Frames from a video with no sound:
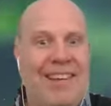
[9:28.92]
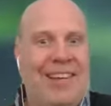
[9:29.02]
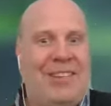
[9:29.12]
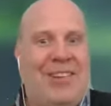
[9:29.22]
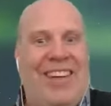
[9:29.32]
I
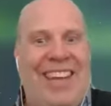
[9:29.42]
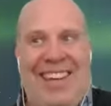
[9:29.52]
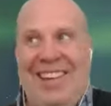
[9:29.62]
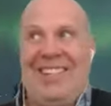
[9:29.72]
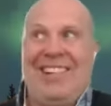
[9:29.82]
used to be
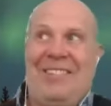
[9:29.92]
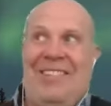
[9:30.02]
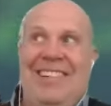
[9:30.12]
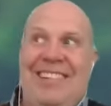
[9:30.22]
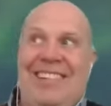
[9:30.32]
curious
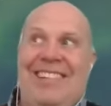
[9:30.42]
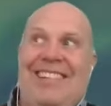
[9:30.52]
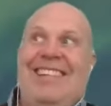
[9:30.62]
once.